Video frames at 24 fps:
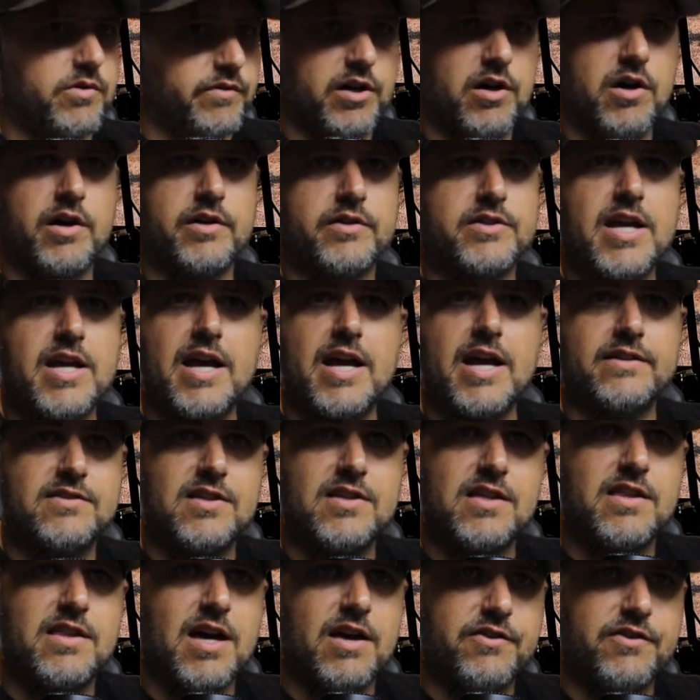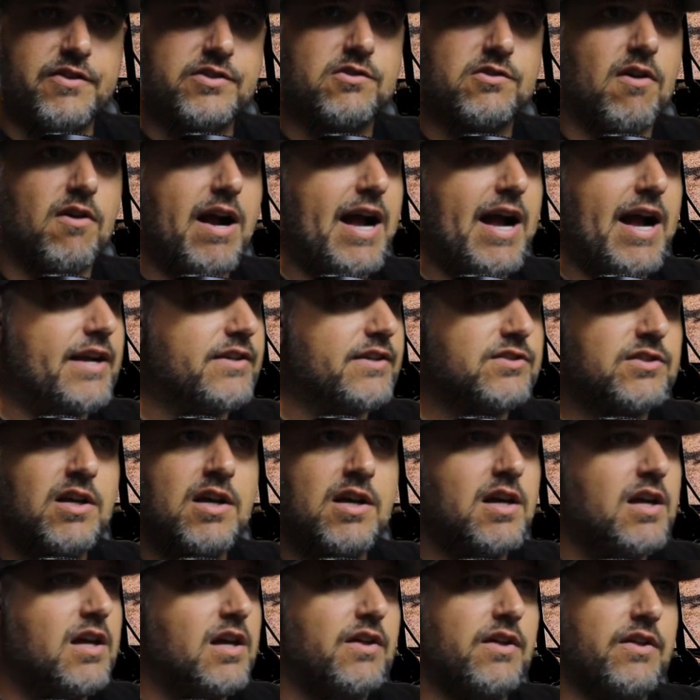Moving on. Yeah, and see now this
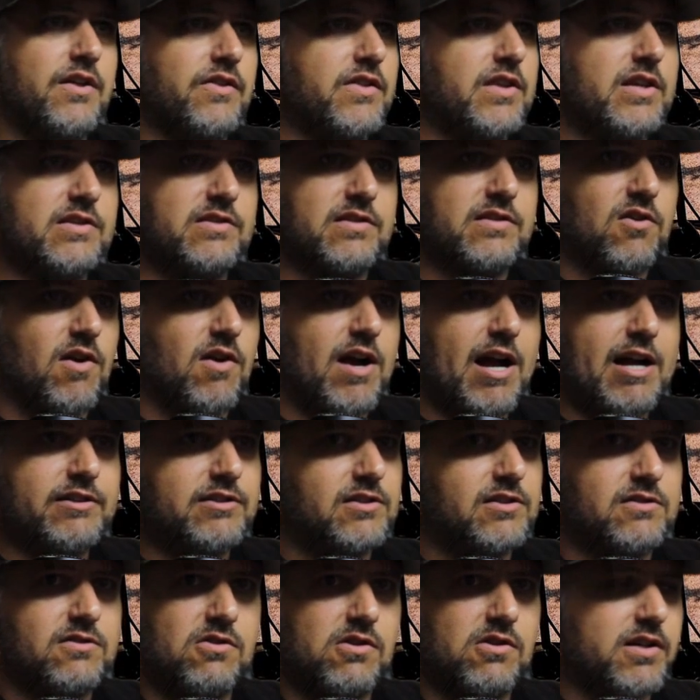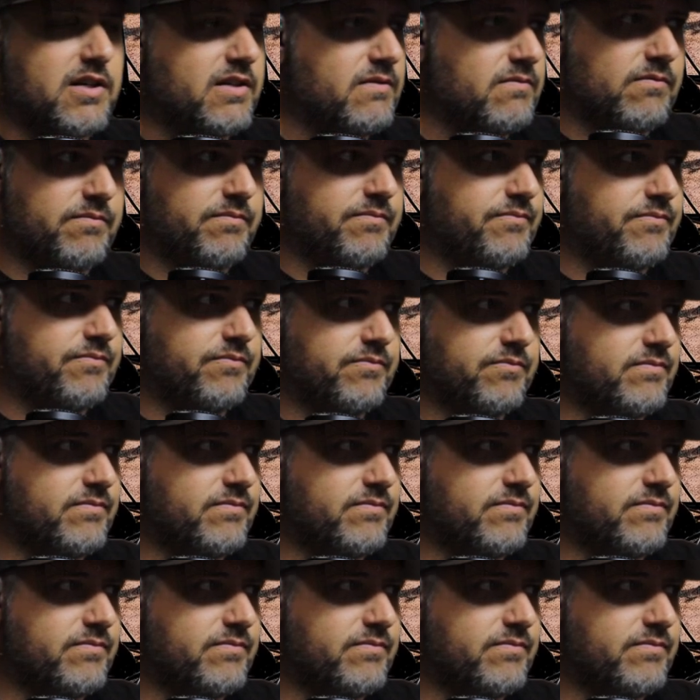crash. These crashes look